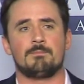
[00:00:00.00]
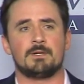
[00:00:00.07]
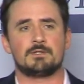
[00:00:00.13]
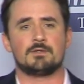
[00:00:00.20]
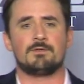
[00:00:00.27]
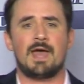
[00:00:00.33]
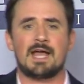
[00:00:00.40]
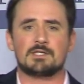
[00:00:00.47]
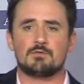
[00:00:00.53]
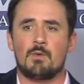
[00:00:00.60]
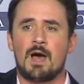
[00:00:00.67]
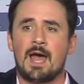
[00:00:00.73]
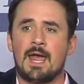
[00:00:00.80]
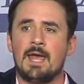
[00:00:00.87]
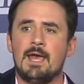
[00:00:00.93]
But so that's
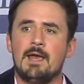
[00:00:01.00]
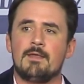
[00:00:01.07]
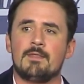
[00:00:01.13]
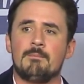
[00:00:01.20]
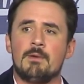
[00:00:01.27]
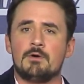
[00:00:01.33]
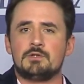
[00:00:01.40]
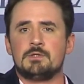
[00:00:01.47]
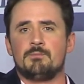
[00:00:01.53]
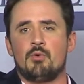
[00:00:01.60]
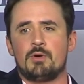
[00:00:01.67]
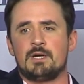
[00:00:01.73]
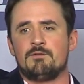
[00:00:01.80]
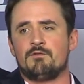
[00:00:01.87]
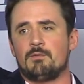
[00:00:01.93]
why the most
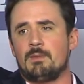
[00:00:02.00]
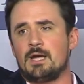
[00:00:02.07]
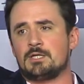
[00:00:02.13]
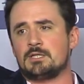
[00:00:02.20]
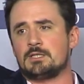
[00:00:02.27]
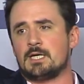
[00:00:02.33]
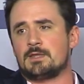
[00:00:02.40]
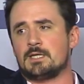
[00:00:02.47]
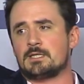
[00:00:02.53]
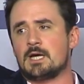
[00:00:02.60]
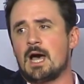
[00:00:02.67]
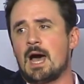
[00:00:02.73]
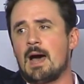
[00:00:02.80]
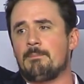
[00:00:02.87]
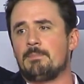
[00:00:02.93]
important information is at the
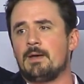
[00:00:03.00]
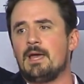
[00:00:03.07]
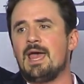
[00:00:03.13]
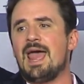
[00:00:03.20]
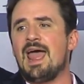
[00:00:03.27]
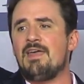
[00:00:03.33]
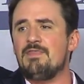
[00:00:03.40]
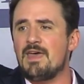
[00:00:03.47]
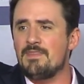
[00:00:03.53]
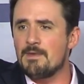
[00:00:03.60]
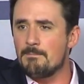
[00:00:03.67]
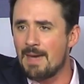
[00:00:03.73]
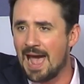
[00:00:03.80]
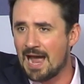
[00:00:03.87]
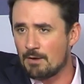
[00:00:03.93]
top, and then the
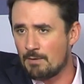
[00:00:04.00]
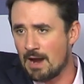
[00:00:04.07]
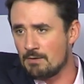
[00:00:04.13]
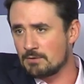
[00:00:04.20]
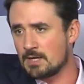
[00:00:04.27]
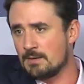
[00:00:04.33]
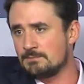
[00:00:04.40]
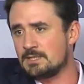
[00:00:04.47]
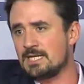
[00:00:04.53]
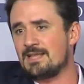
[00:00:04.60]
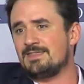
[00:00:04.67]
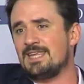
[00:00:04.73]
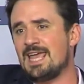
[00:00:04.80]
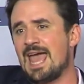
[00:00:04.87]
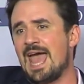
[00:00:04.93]
background comes in at
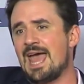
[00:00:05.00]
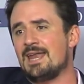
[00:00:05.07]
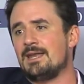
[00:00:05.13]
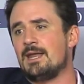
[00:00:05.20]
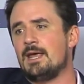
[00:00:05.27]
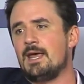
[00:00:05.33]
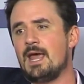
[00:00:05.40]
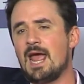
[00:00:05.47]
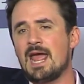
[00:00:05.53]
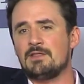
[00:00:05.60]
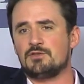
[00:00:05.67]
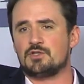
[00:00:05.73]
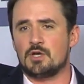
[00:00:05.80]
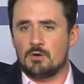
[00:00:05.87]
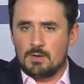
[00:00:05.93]
the end. And
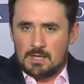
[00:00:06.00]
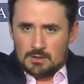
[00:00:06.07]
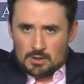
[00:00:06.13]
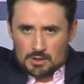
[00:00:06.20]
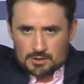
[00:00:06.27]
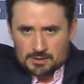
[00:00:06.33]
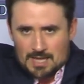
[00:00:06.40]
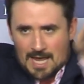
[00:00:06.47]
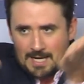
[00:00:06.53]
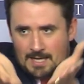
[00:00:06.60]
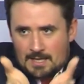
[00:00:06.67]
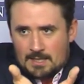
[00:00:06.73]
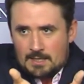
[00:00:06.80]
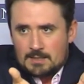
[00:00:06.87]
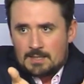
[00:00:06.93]
so it looks like
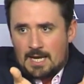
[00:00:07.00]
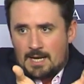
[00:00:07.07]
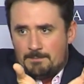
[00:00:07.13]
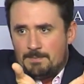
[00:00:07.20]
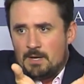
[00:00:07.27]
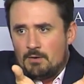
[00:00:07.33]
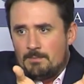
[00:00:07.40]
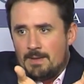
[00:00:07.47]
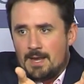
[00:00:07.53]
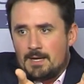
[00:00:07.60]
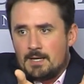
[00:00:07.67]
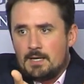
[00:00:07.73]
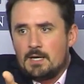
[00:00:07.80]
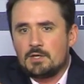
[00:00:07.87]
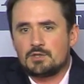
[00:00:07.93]
a, like a pyramid.
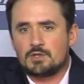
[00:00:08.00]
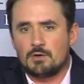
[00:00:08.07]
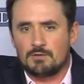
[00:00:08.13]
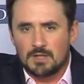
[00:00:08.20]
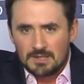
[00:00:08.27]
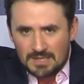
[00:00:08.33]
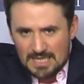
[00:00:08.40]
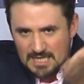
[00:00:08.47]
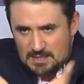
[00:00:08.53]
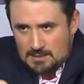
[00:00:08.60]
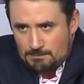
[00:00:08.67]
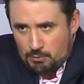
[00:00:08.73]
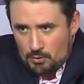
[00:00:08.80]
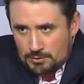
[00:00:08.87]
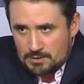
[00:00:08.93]
So the least
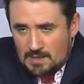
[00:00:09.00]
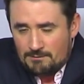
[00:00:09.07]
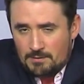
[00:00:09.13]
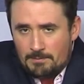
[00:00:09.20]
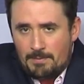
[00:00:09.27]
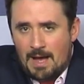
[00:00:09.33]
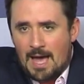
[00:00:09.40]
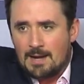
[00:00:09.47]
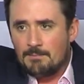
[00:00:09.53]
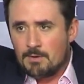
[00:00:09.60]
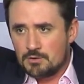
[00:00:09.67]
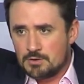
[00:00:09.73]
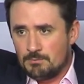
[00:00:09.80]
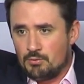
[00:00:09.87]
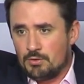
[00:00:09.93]
important stuff at the bottom,
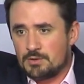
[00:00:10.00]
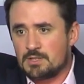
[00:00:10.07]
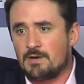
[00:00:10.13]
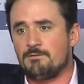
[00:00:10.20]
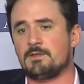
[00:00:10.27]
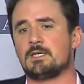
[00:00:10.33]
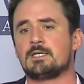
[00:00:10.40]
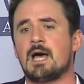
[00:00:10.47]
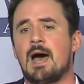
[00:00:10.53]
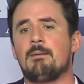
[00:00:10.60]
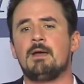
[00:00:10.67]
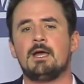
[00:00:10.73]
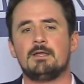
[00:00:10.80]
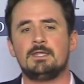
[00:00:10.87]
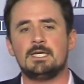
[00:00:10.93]
most important stuff at the top.
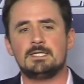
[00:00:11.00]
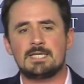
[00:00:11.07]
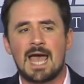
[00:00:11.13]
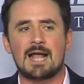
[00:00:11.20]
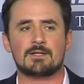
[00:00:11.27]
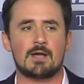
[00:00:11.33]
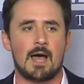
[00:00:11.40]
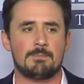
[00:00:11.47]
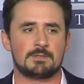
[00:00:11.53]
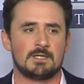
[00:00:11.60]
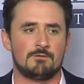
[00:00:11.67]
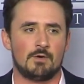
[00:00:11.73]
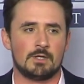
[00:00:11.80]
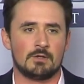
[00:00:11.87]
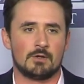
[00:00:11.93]
The exact opposite of
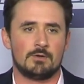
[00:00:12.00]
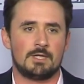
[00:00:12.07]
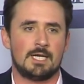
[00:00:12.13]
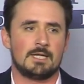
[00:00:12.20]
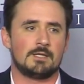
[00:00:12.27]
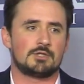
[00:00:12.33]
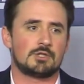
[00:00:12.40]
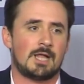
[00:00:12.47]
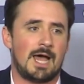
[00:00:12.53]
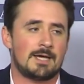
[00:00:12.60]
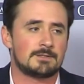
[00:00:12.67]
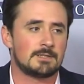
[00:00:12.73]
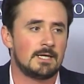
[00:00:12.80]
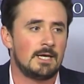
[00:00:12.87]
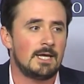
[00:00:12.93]
what you learned in English class.